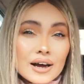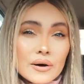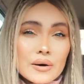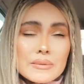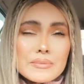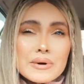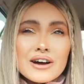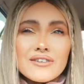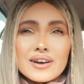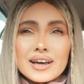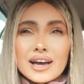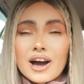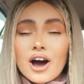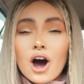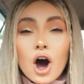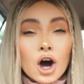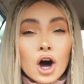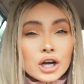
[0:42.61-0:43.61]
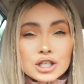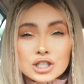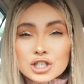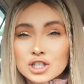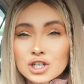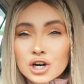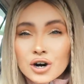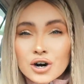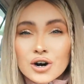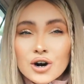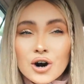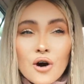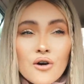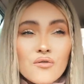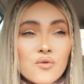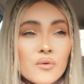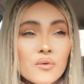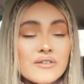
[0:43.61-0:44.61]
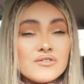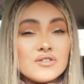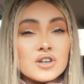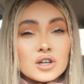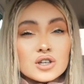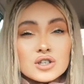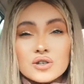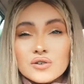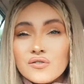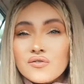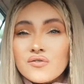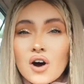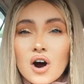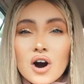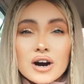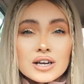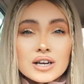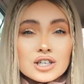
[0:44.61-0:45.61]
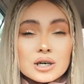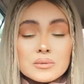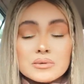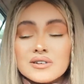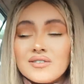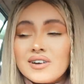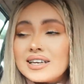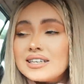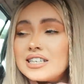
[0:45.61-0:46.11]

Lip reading: a wee bit of like a house tour of what we've done so far in terms of like